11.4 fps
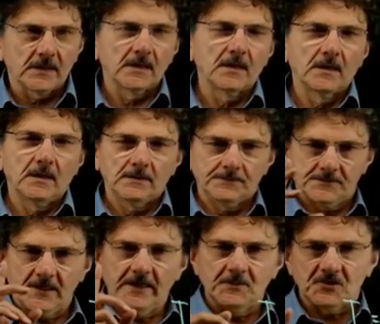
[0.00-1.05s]
uh,
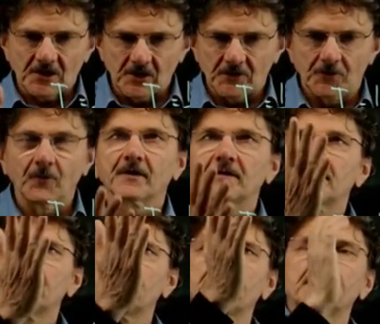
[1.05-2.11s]
so let me tell you
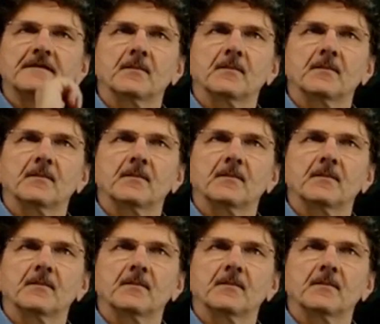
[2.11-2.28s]
what this is